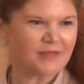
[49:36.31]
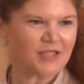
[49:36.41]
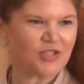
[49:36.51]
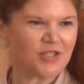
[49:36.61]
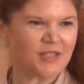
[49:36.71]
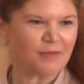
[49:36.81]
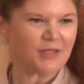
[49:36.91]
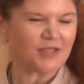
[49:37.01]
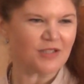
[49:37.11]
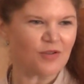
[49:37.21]
That's just
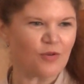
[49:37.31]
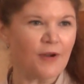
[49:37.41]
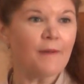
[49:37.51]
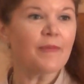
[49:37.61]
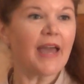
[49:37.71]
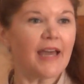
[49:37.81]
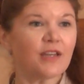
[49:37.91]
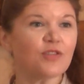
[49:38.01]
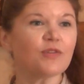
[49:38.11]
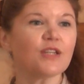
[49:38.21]
something to know.
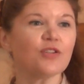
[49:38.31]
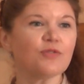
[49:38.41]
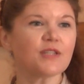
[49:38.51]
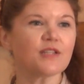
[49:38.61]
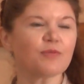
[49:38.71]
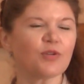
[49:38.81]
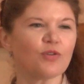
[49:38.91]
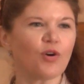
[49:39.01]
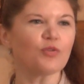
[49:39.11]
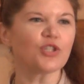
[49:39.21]
And you can use this when you
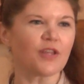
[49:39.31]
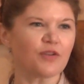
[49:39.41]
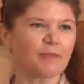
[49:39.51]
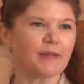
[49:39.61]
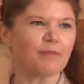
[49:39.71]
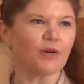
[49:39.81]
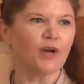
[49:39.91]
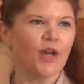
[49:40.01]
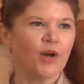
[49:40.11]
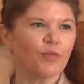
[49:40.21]
coach other people,
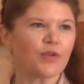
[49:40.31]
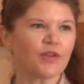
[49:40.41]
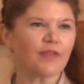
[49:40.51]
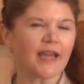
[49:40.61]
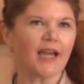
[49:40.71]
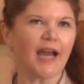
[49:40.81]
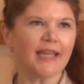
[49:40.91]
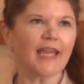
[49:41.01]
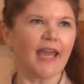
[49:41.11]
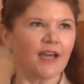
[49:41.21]
where they're like, I
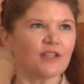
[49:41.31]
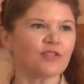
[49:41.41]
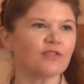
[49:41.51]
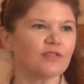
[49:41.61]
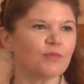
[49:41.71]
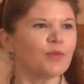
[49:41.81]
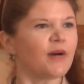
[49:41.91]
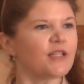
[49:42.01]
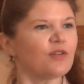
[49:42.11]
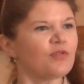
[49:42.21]
can't do it. Well,
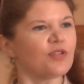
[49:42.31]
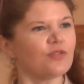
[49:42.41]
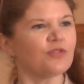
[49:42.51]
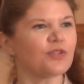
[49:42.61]
why don't you?